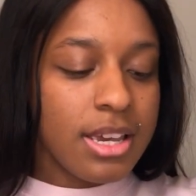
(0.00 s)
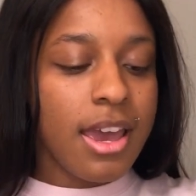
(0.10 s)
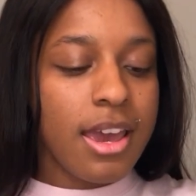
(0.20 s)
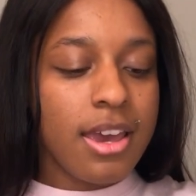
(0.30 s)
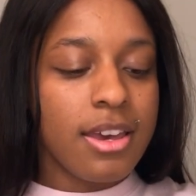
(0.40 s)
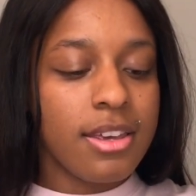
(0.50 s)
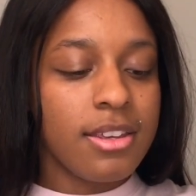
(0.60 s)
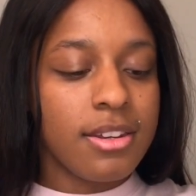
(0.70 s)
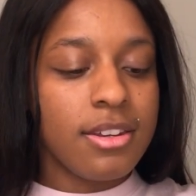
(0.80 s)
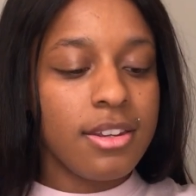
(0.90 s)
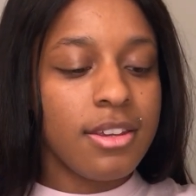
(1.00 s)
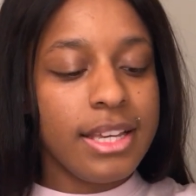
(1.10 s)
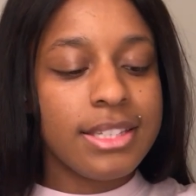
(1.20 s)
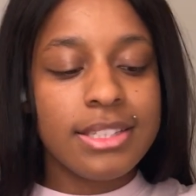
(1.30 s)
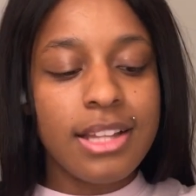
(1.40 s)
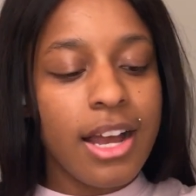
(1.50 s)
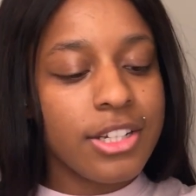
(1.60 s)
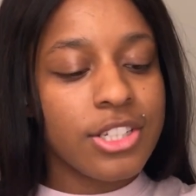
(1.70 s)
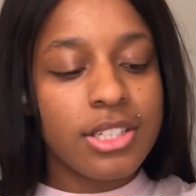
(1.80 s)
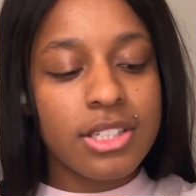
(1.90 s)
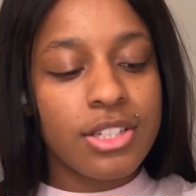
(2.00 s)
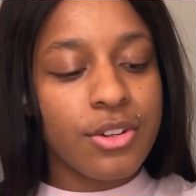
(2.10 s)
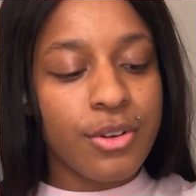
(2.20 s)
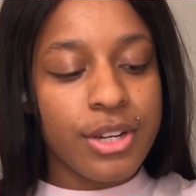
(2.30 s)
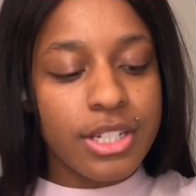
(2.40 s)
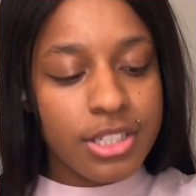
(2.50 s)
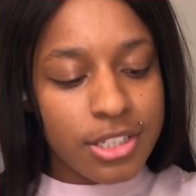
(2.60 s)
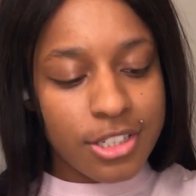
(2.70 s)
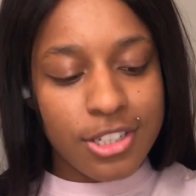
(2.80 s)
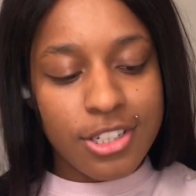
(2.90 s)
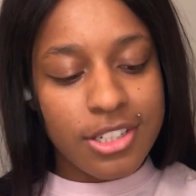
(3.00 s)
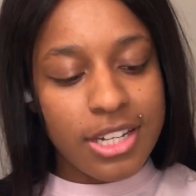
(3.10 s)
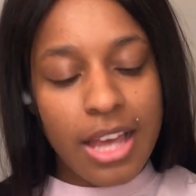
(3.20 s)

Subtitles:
and it's not just cringe.